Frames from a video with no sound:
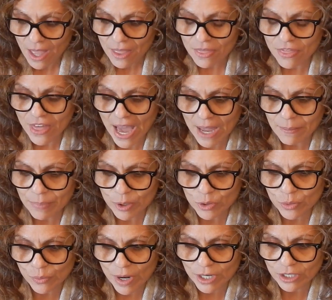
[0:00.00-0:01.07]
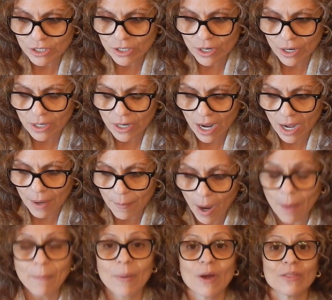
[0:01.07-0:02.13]
that booth renter
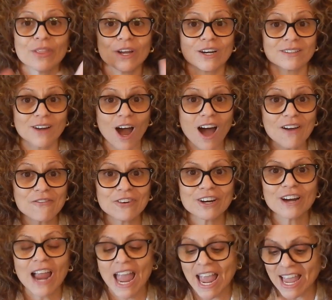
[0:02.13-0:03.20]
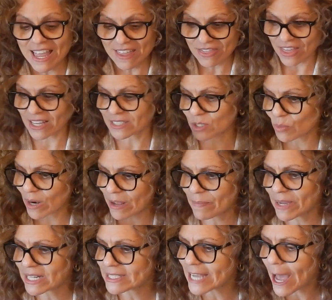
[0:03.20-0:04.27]
up on their offer, and that's what I
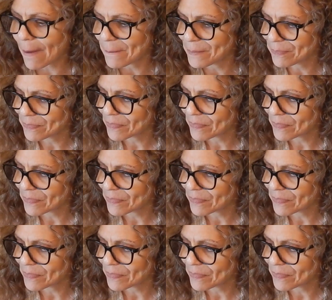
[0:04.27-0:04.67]
picked up.